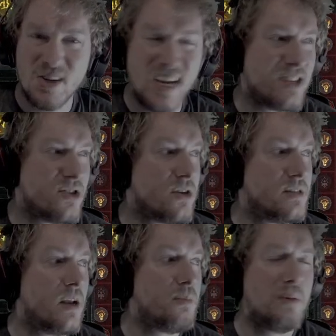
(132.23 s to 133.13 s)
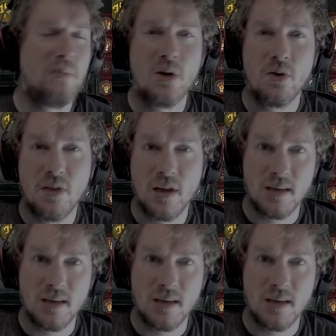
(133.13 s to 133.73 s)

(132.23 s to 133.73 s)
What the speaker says: extra supplemental thing